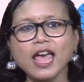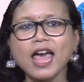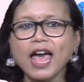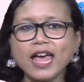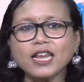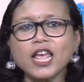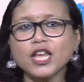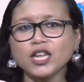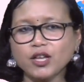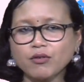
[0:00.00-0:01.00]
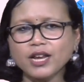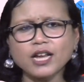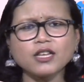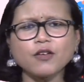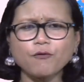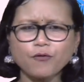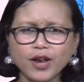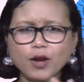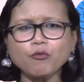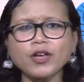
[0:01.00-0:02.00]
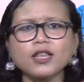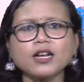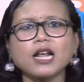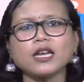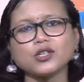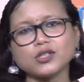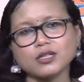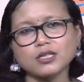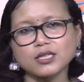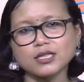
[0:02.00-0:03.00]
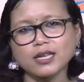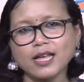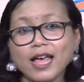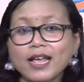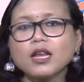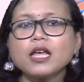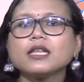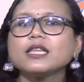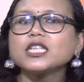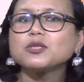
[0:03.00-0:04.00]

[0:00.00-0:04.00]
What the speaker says: and during different weather conditions. This